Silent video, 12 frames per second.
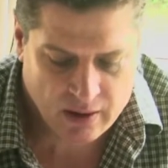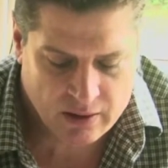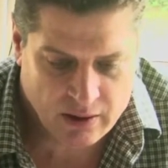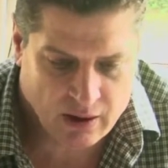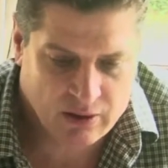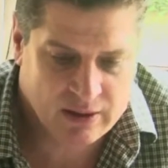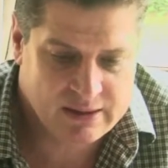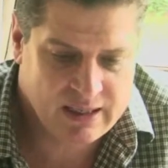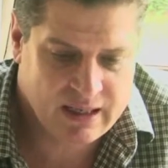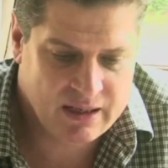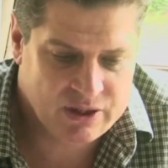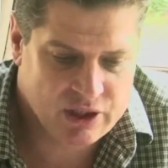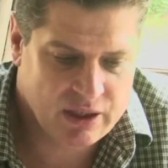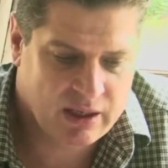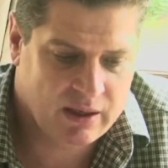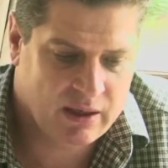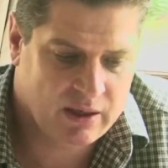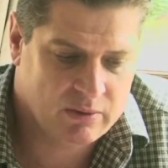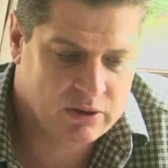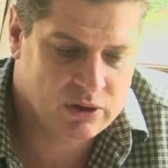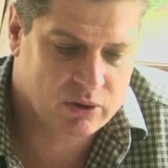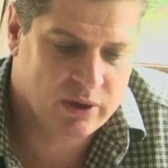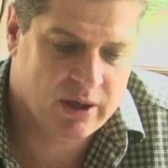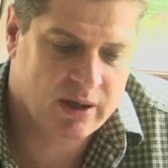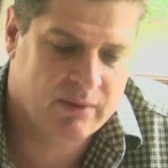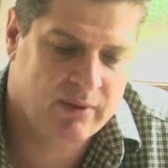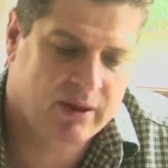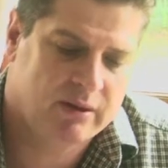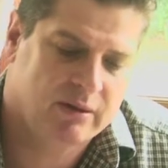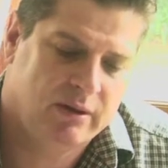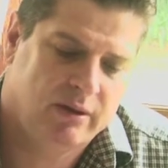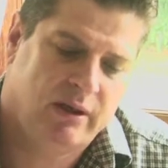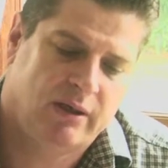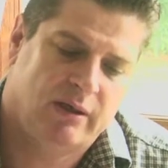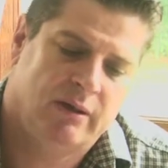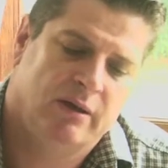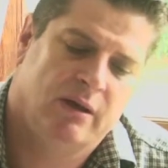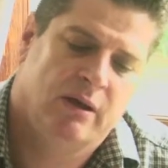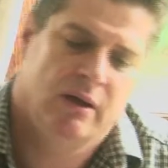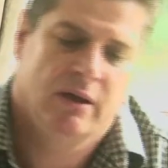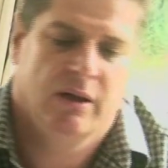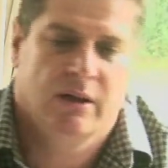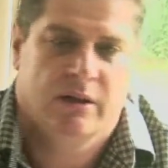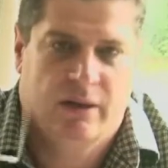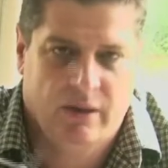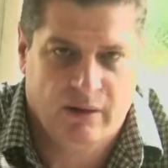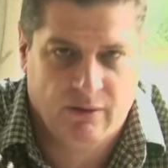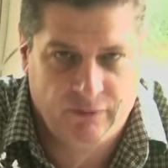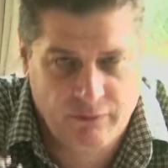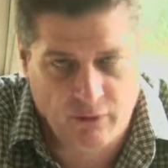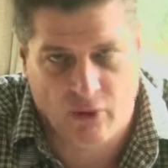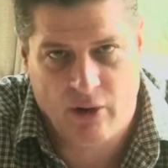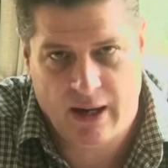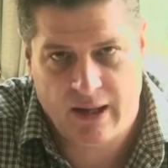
The holistic engineer that I was talking about earlier, the 4